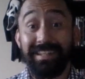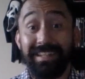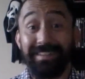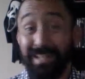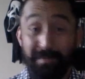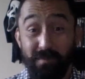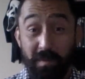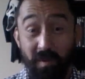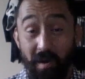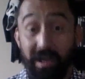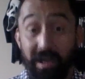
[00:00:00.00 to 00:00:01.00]
There's going to be whipped
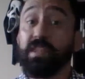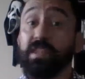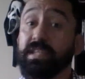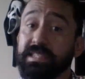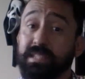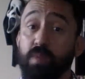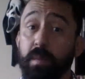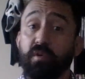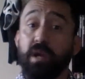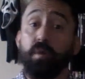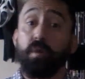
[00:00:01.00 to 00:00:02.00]
cream on it. This is the whipped
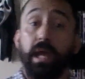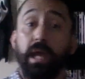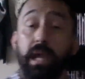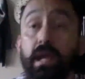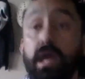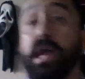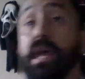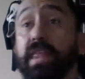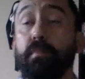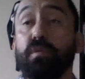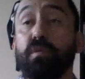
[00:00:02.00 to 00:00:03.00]
cream, okay,
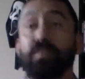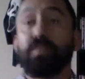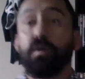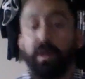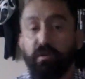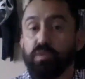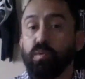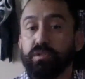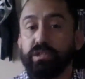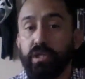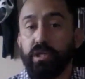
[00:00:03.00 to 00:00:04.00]
that most filmmakers will
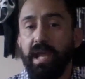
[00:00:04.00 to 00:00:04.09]
do.